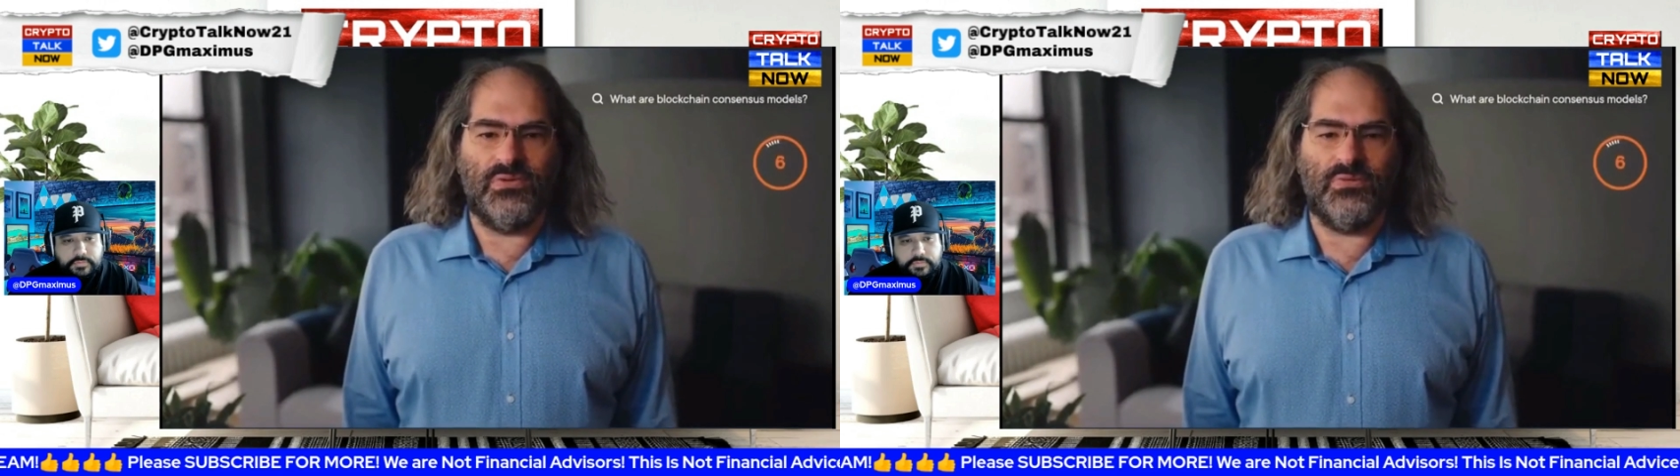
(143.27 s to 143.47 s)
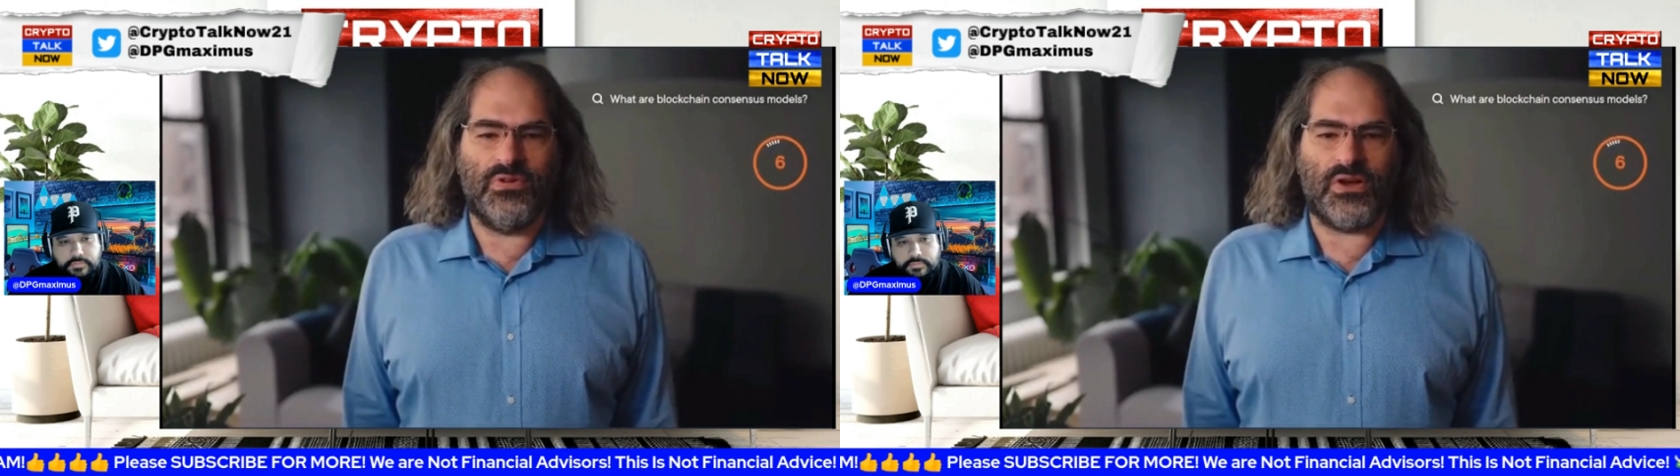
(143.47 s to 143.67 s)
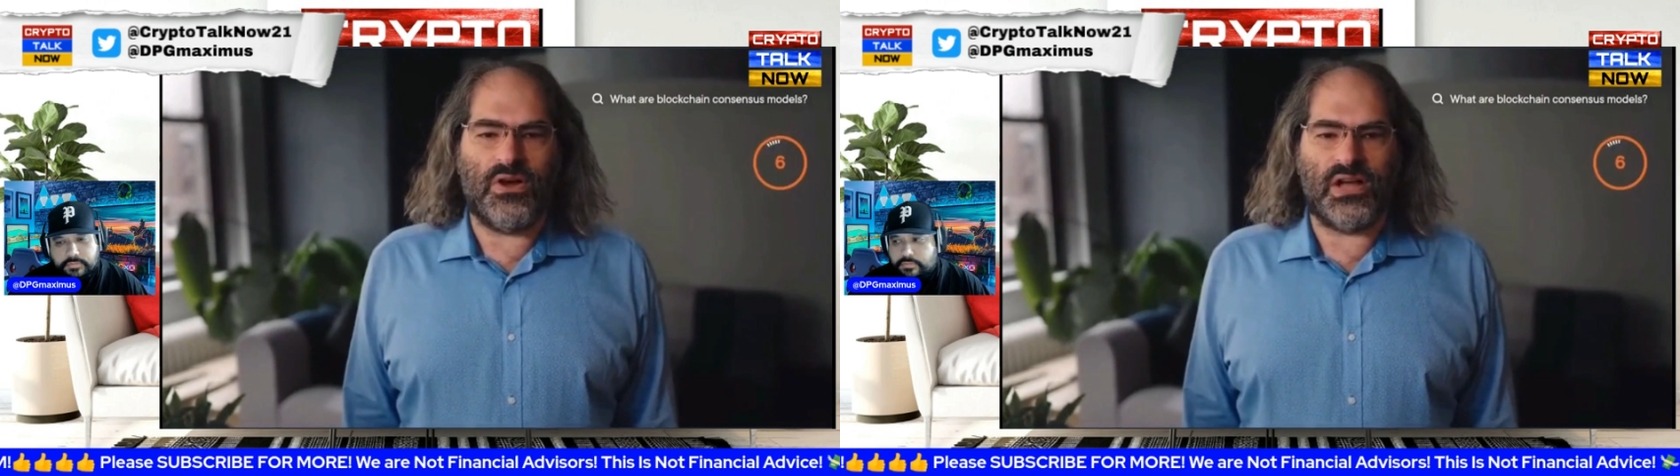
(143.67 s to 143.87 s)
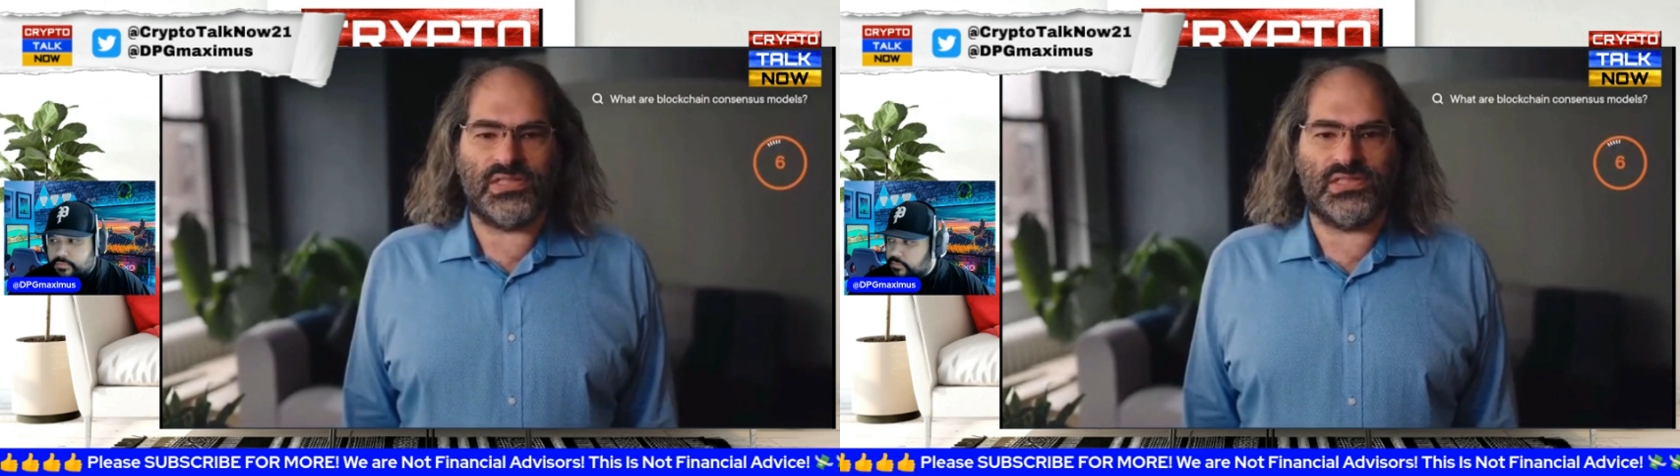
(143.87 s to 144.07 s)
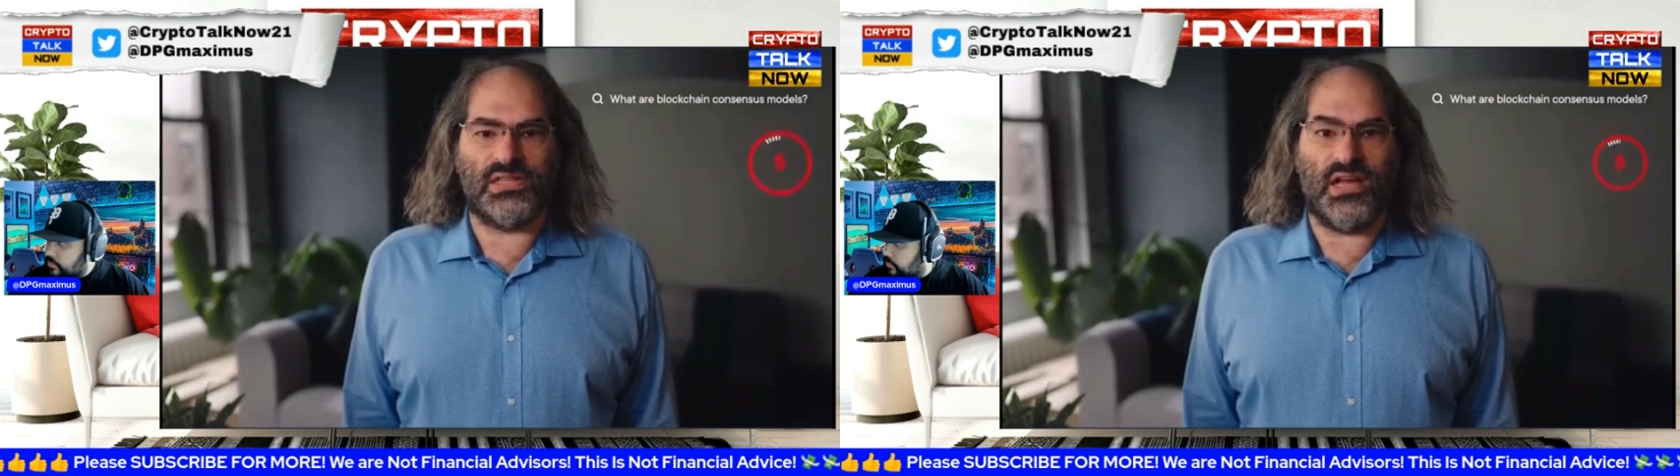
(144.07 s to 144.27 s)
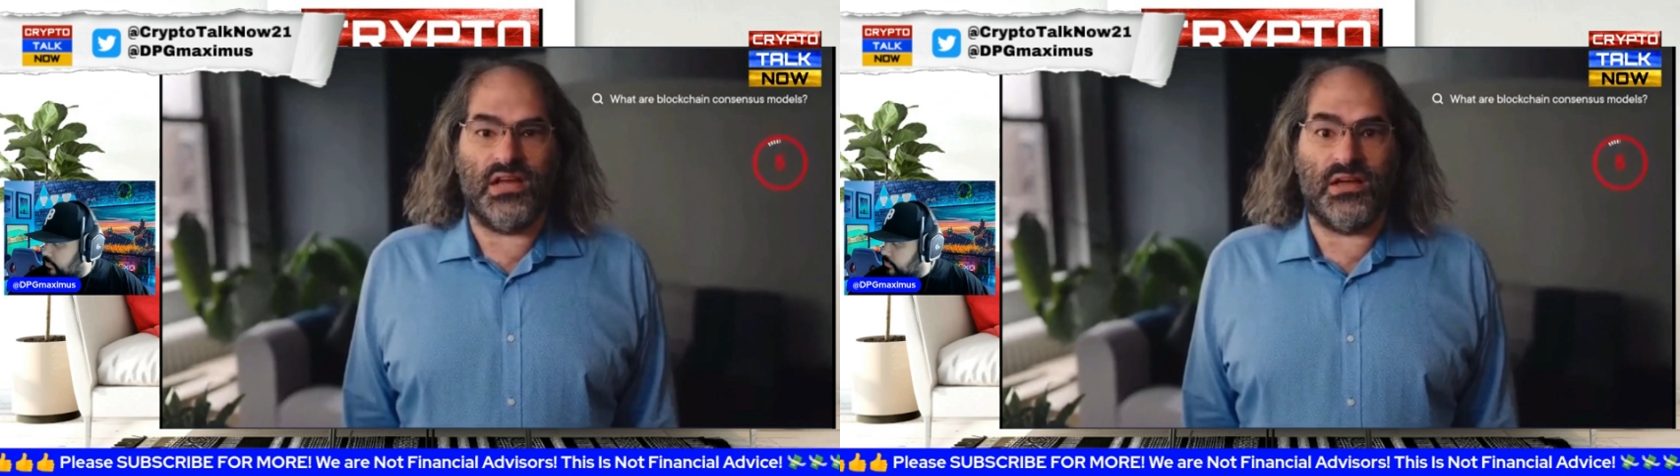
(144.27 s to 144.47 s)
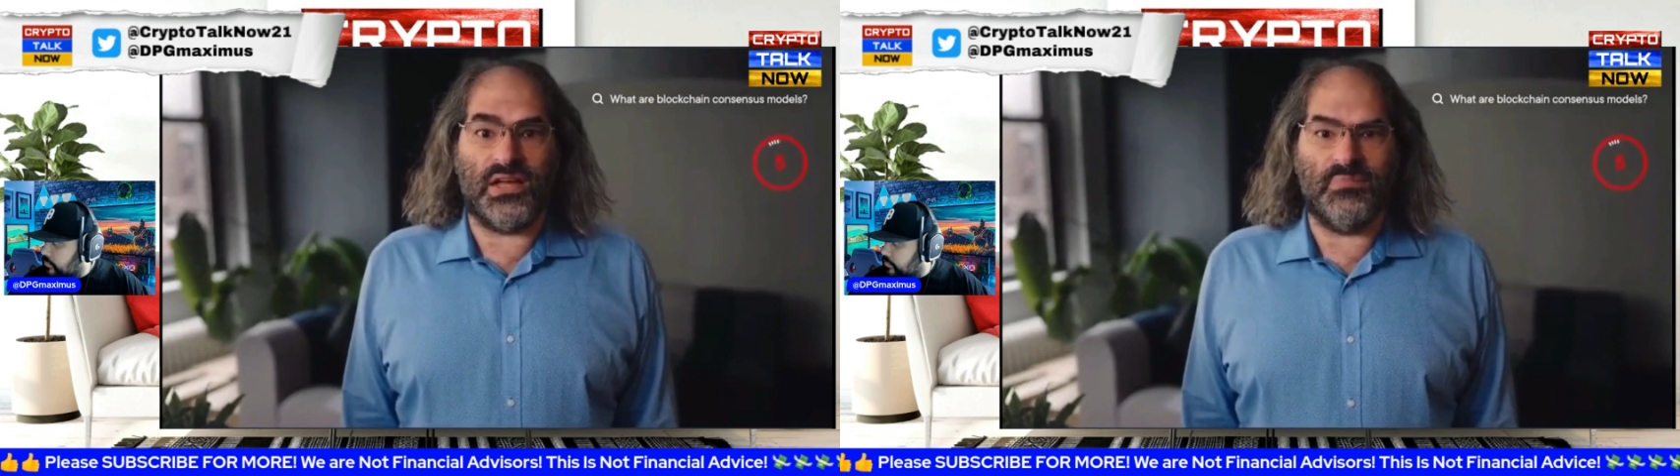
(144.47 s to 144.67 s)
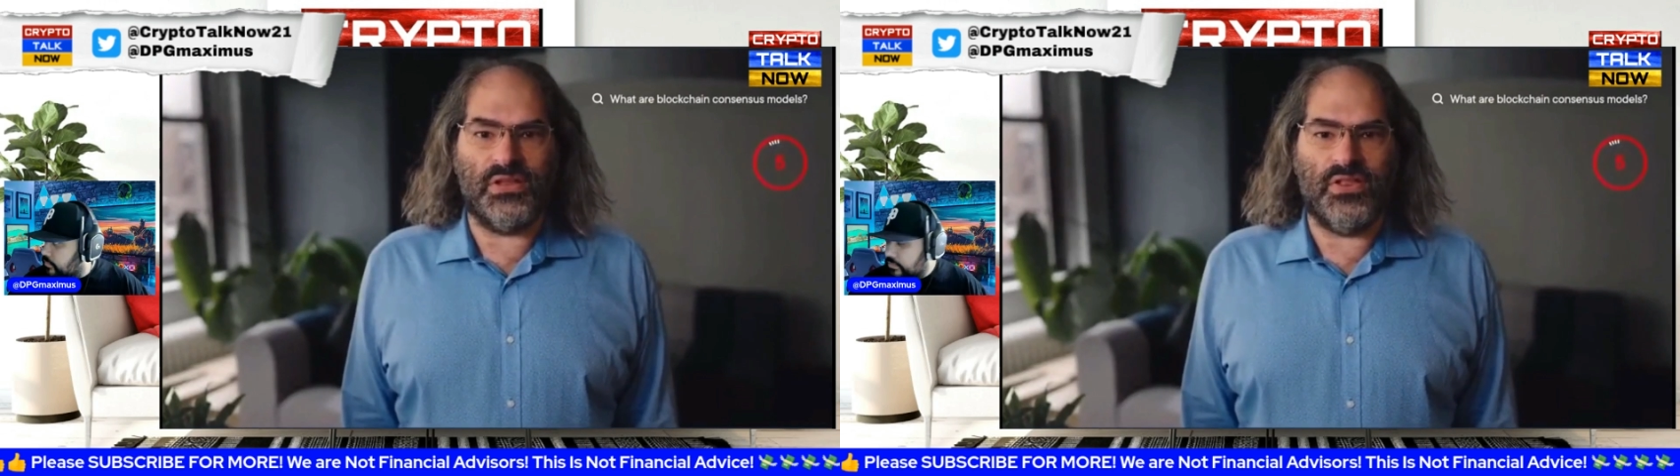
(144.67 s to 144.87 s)
where the costs
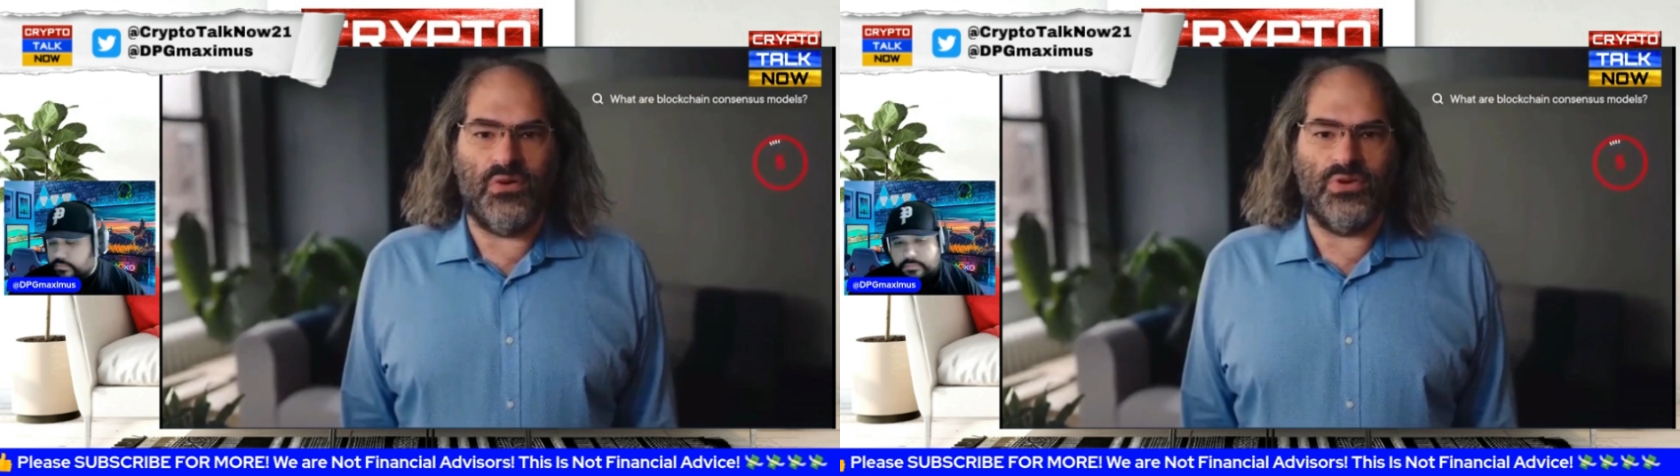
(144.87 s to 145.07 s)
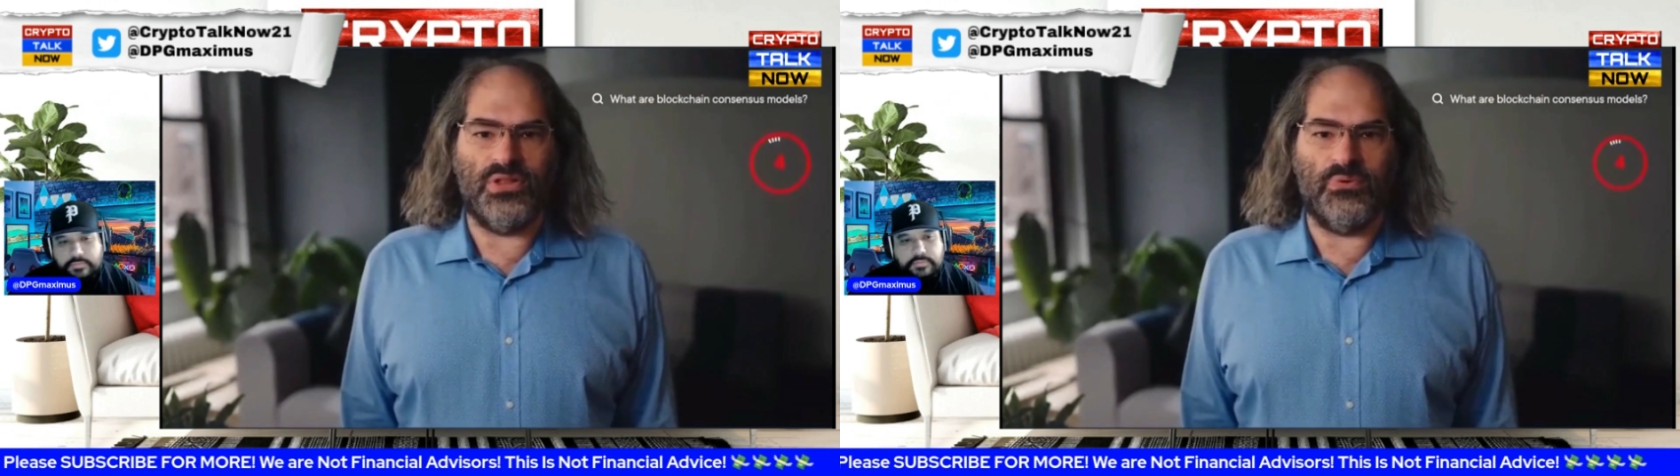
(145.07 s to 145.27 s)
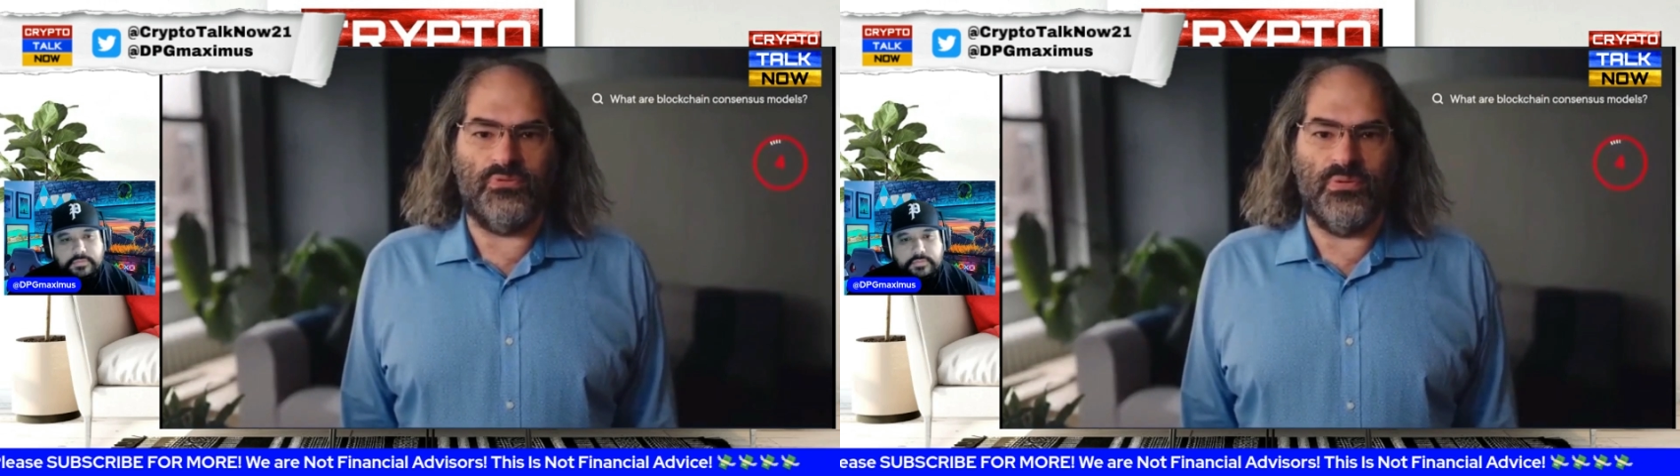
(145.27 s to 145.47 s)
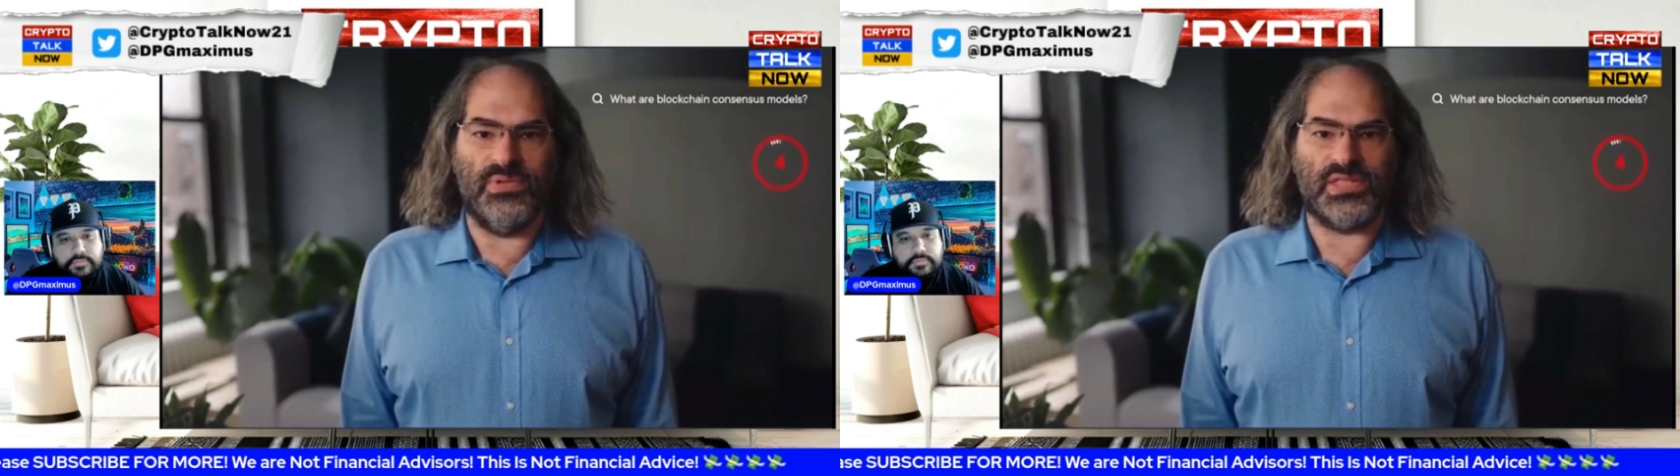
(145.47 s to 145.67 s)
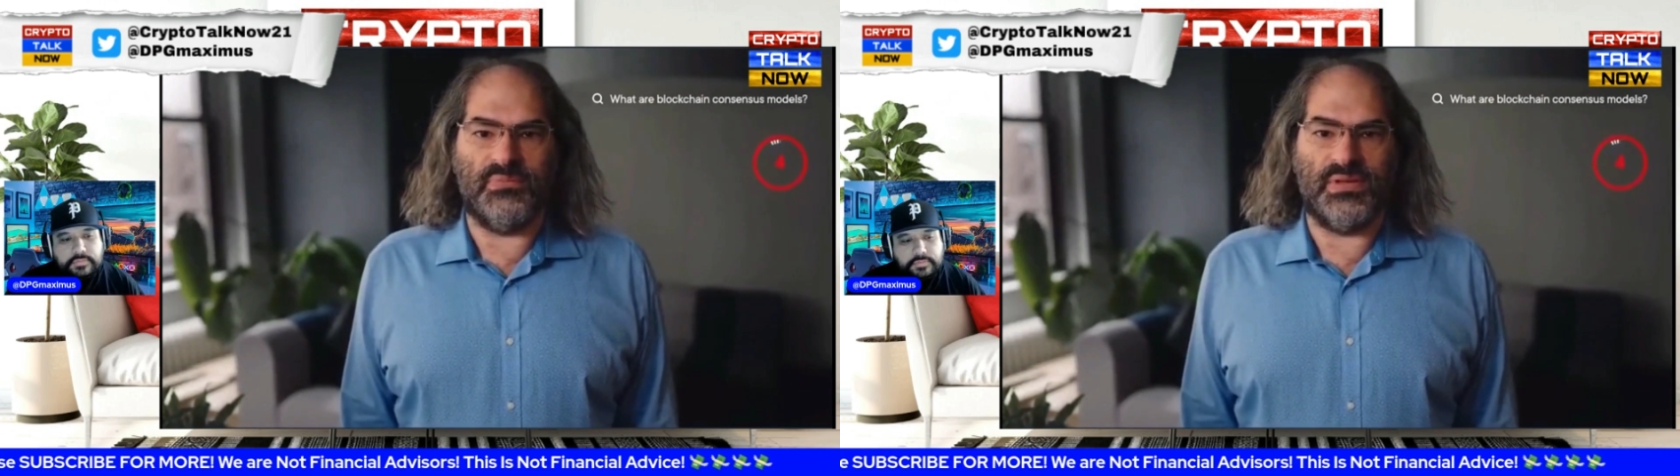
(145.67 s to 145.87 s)
can be low and the performance can